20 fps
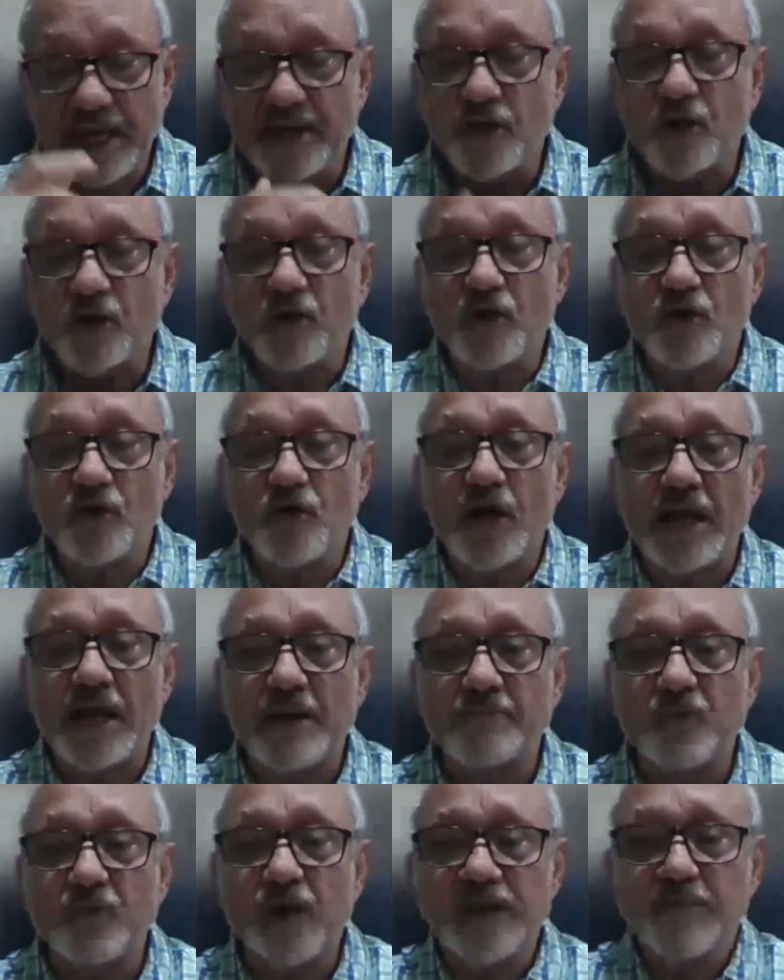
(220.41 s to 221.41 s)
I don't know.
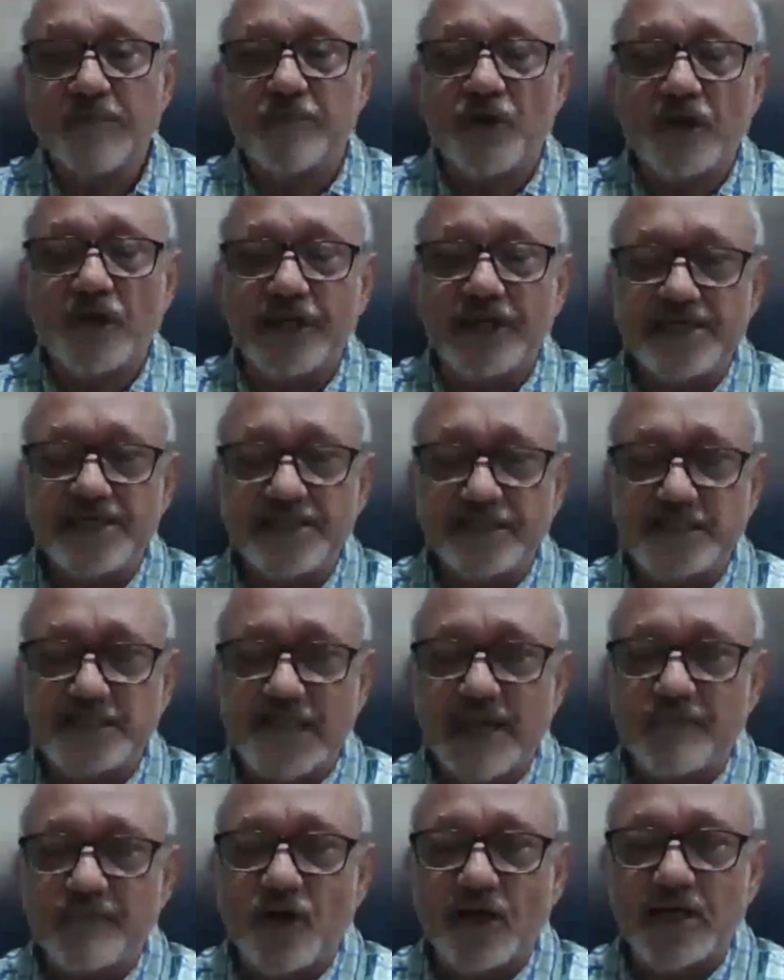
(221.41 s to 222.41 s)
I'm not a
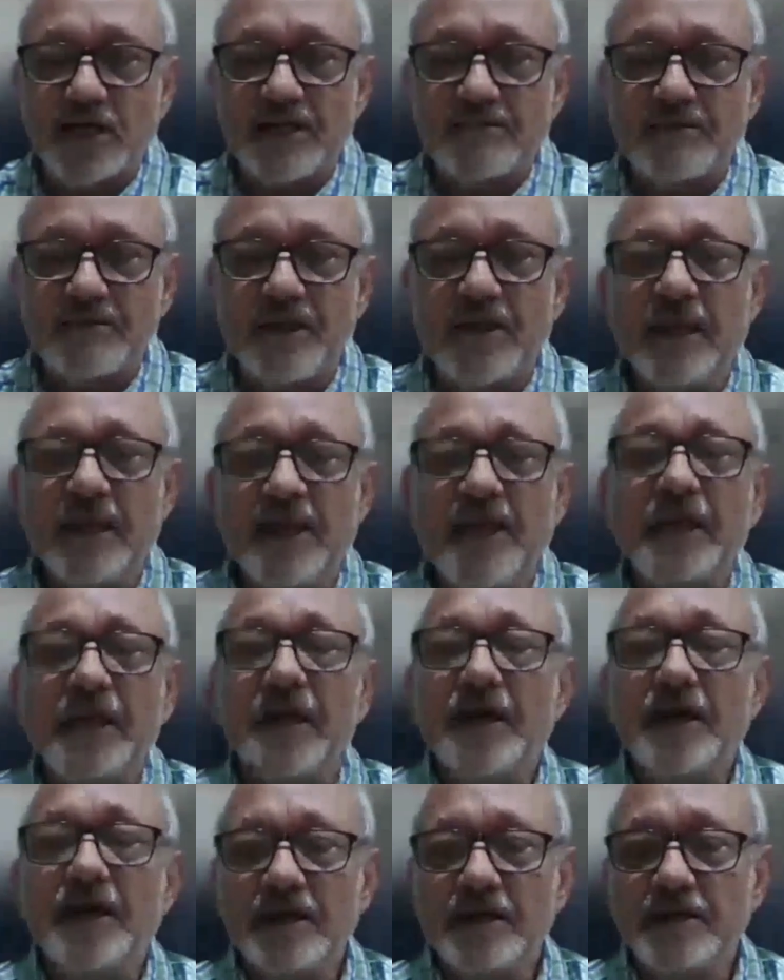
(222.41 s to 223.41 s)
politician. I'm not a
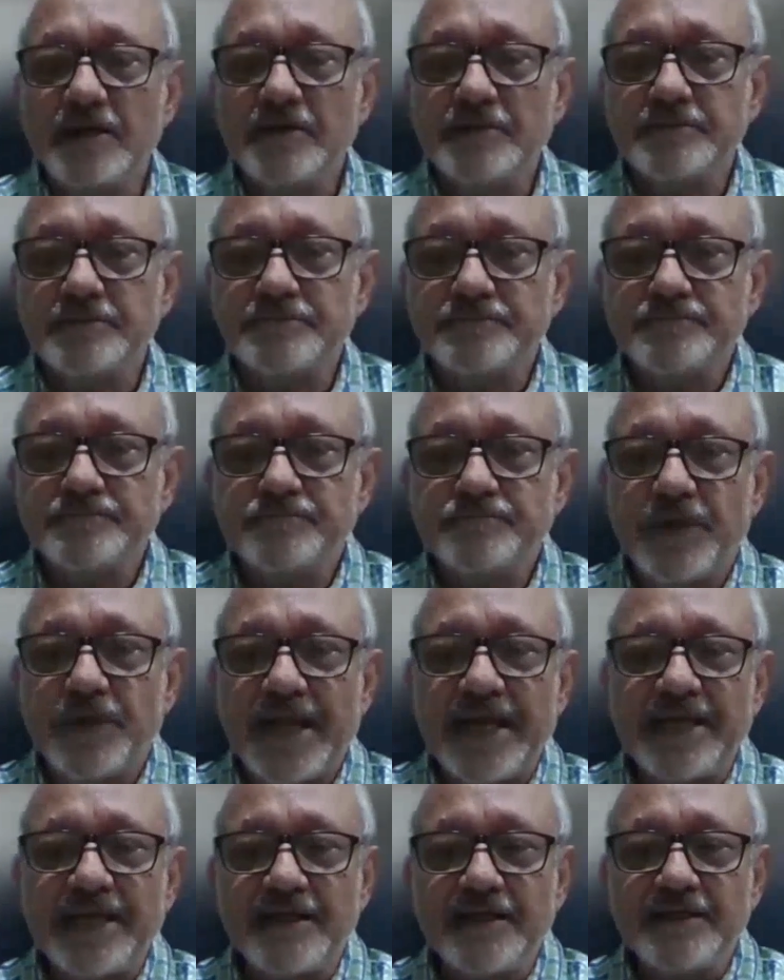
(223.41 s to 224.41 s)

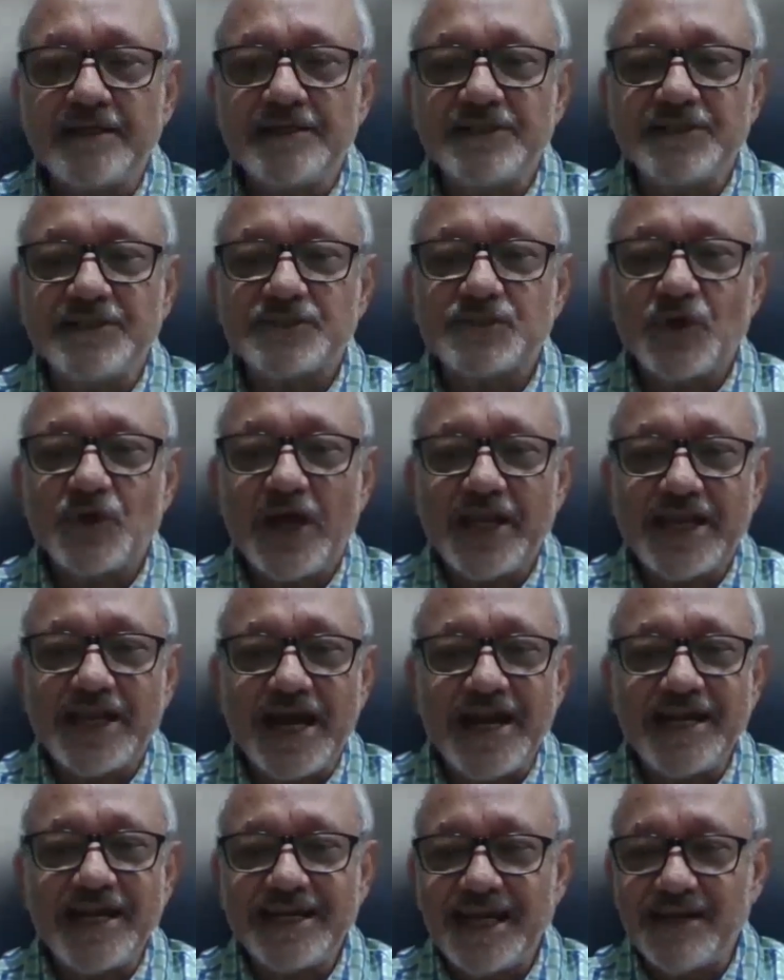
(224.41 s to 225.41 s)
planner. So I
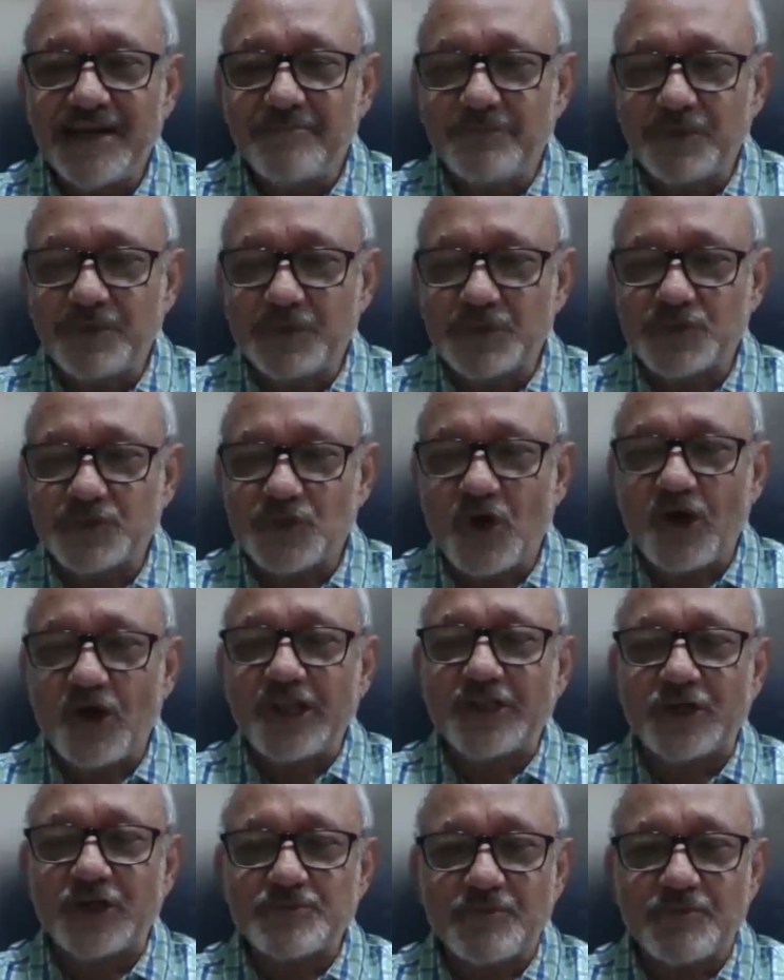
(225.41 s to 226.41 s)
can't help to
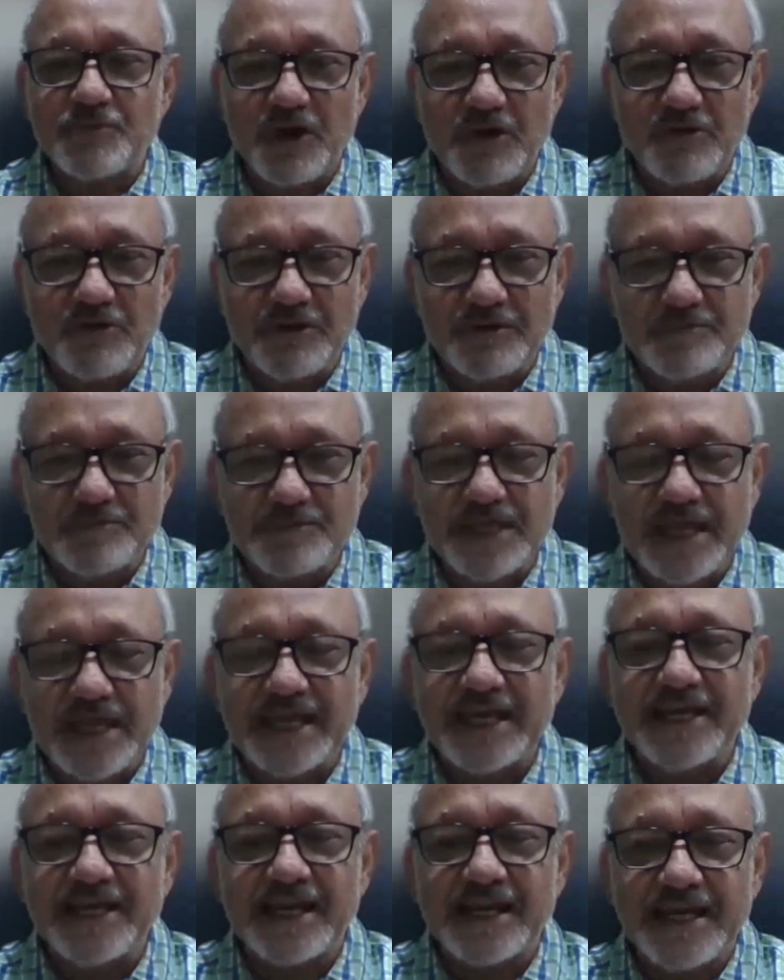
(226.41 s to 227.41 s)
solve those problems.
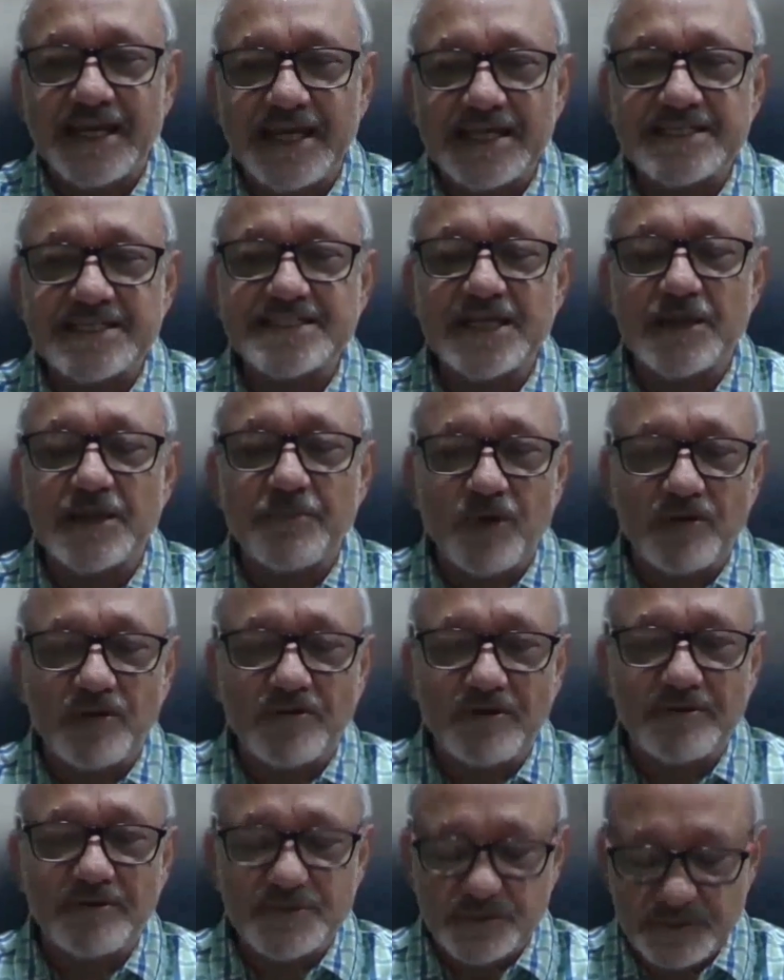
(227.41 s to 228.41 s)
I can raise the
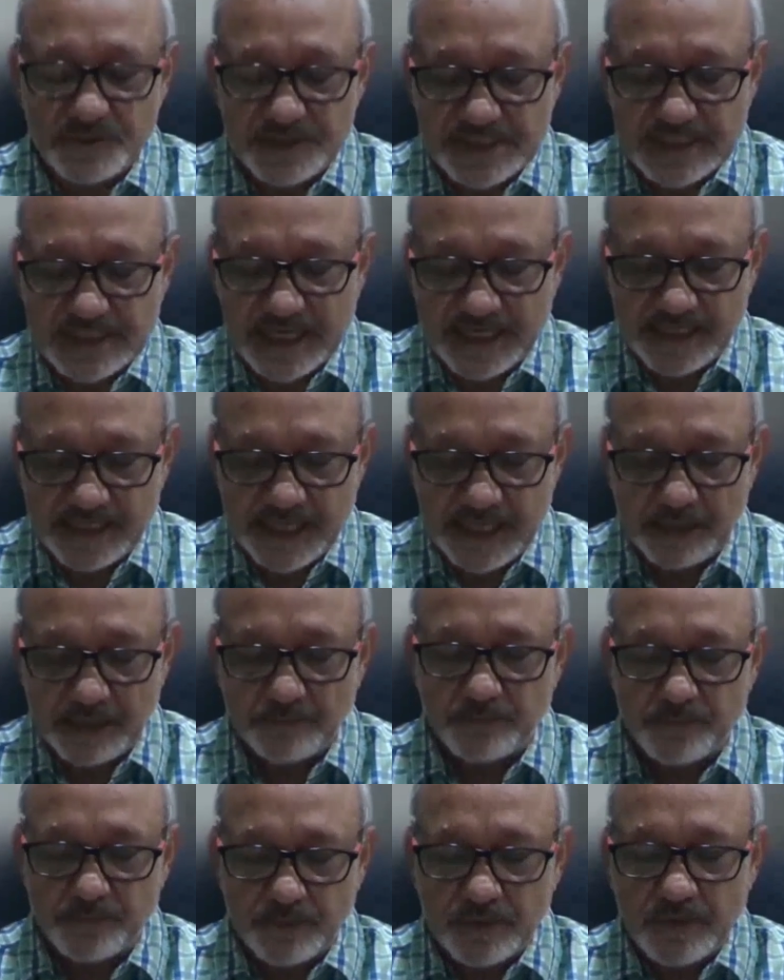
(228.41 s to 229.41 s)
problems which can help.